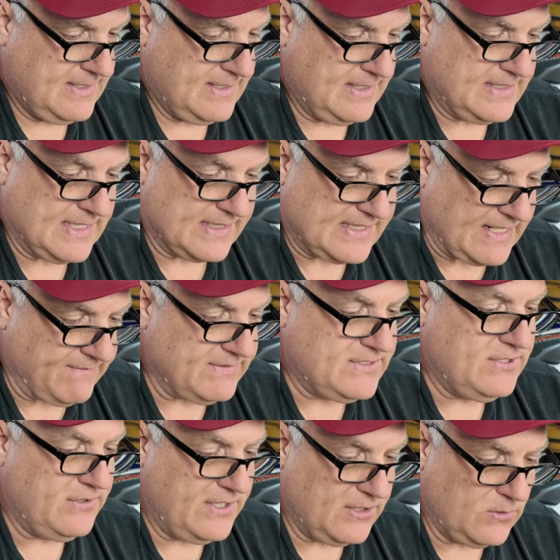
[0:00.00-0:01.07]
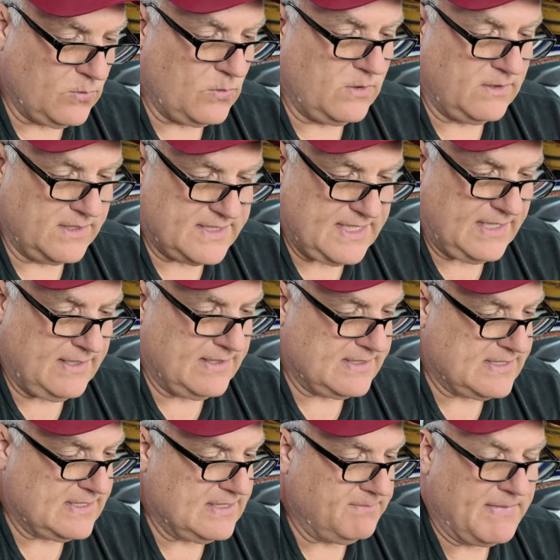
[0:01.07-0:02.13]
it does have a 2-year warranty.
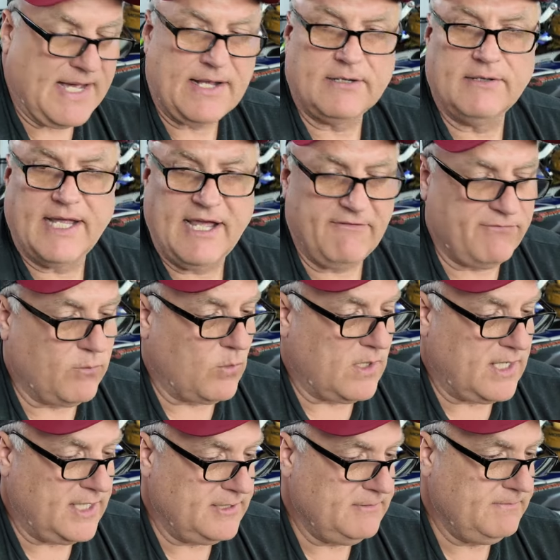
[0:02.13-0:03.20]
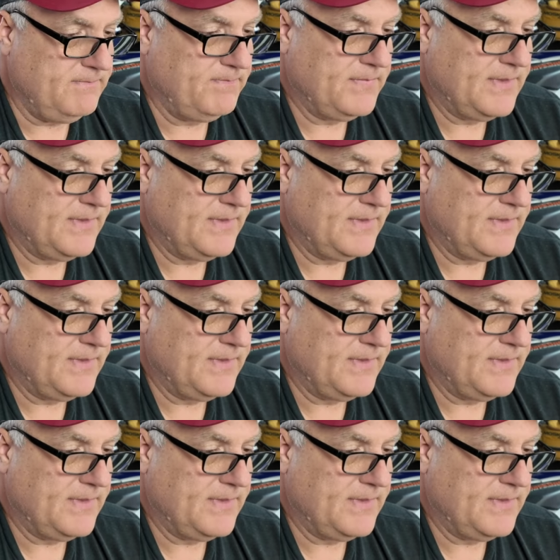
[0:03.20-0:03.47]
This is the model F1.